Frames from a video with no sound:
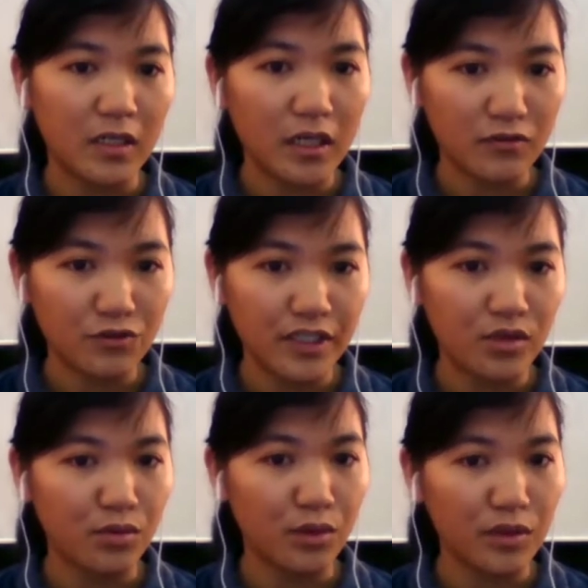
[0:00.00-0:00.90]
country in
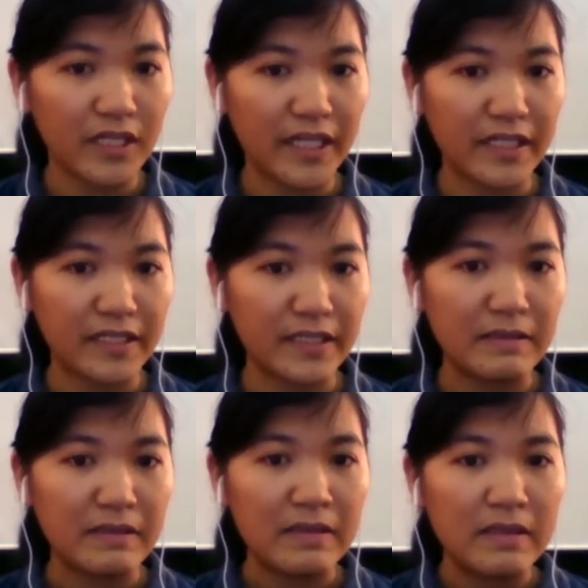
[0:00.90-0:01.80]
the world, and
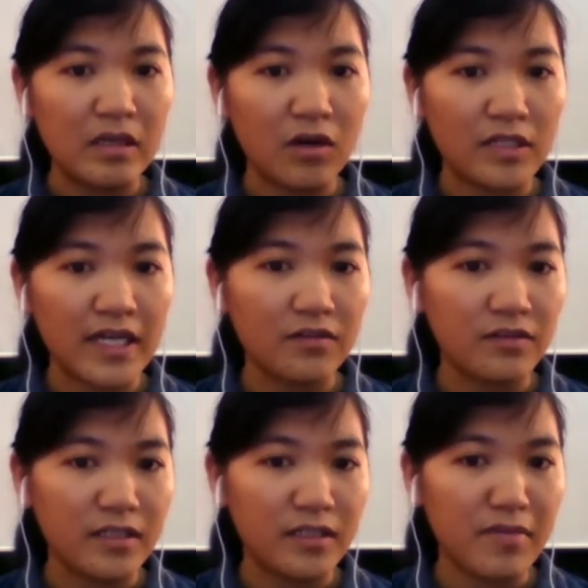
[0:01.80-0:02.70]
on how
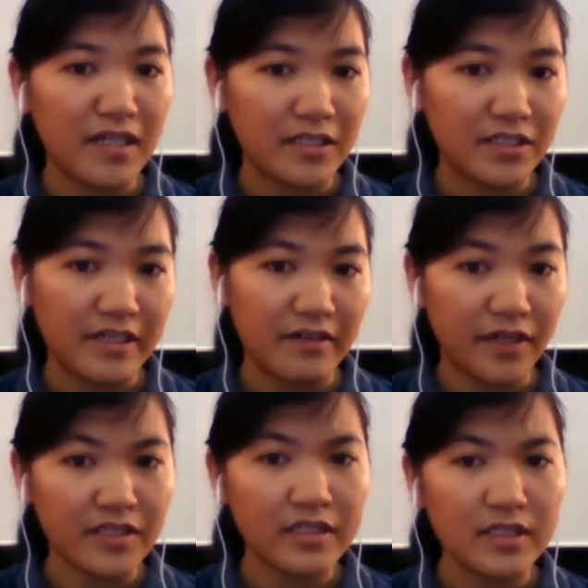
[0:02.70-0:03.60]
they manage their
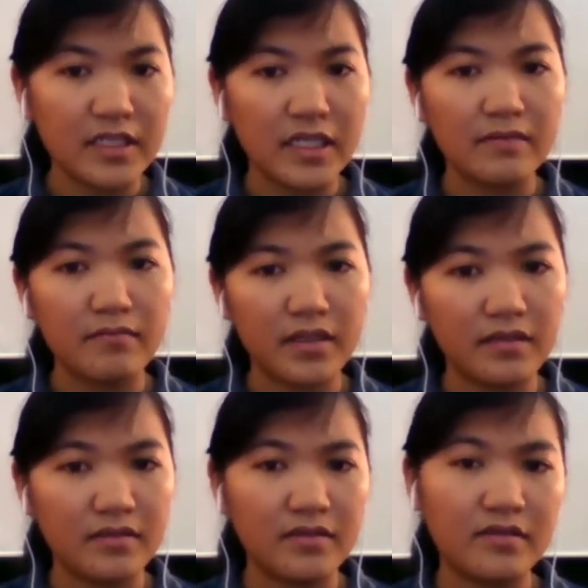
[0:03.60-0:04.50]
waste. But
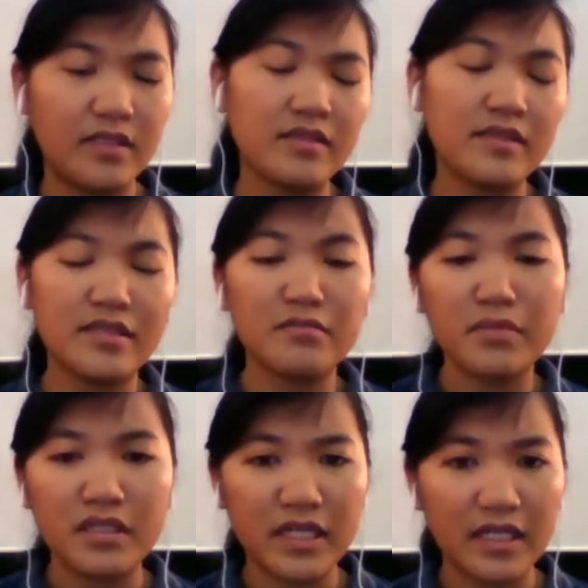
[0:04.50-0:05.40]
this doesn't
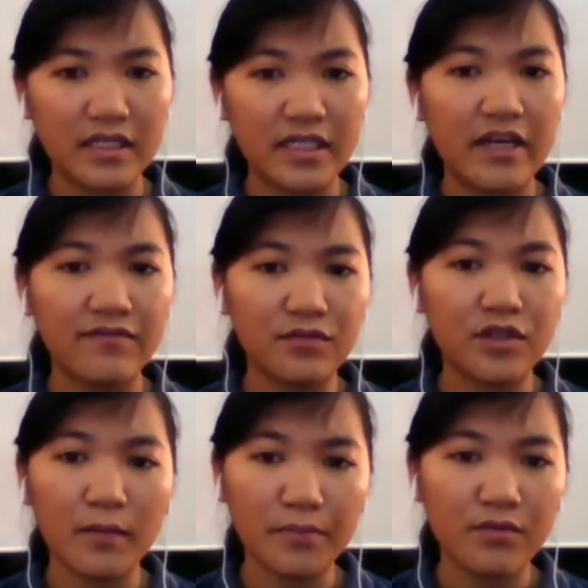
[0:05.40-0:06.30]
mean that they have to
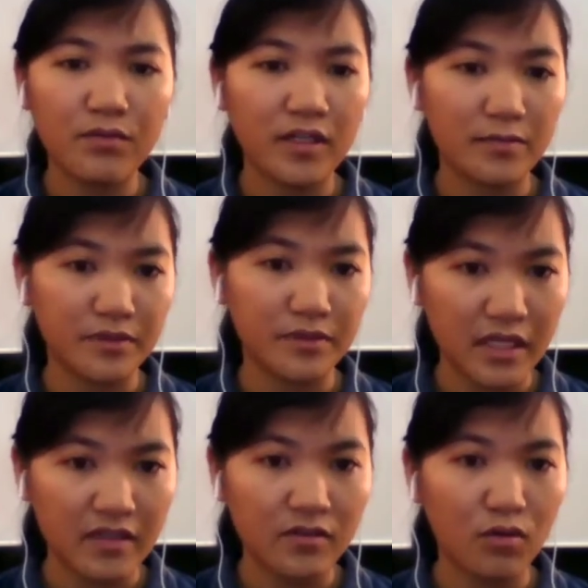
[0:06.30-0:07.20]
copy
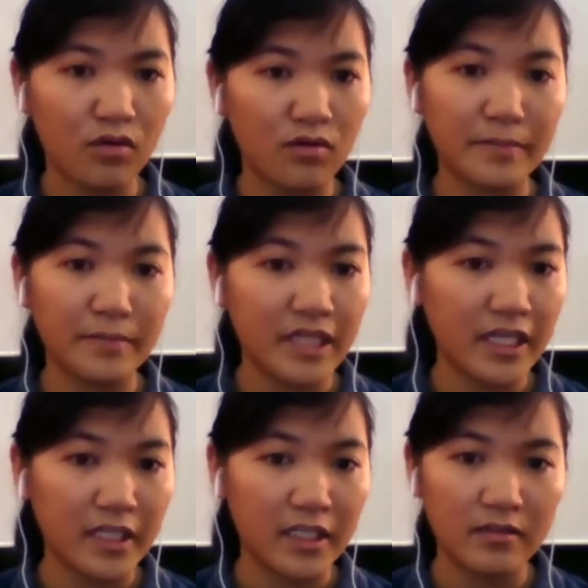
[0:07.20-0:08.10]
100% or
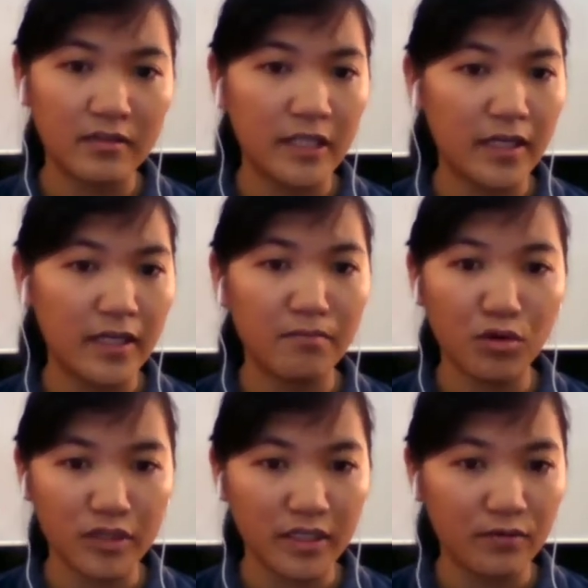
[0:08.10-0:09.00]
replicate their
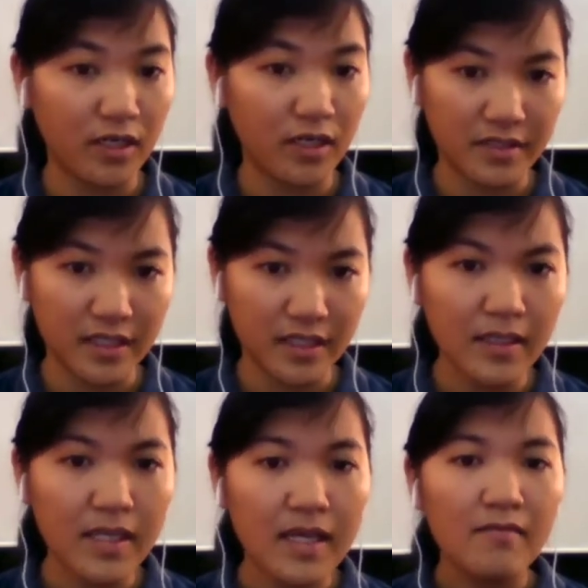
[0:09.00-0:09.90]
model
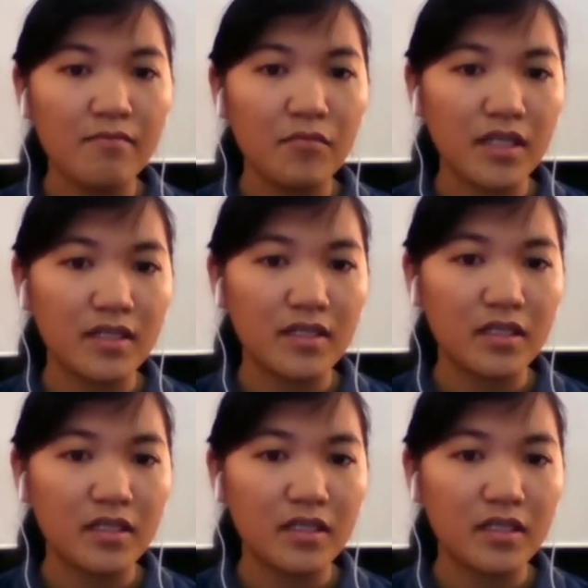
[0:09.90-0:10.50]
100%. But